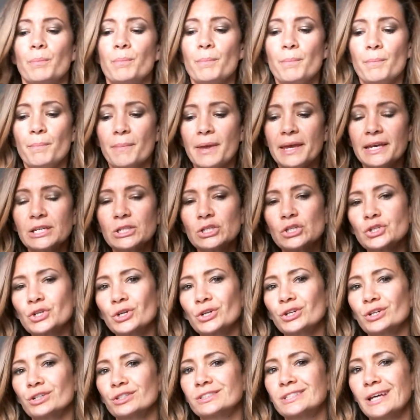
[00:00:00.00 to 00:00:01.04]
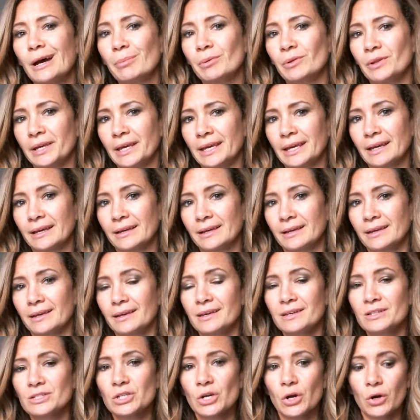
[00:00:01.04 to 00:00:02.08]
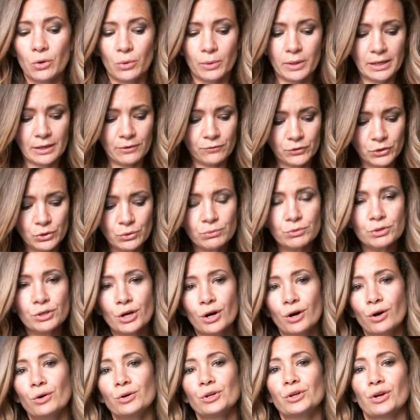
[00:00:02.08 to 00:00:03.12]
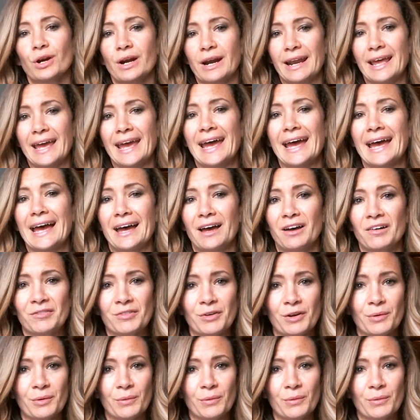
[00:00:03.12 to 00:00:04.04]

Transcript: making sure you're doubling. So if you know you're going to have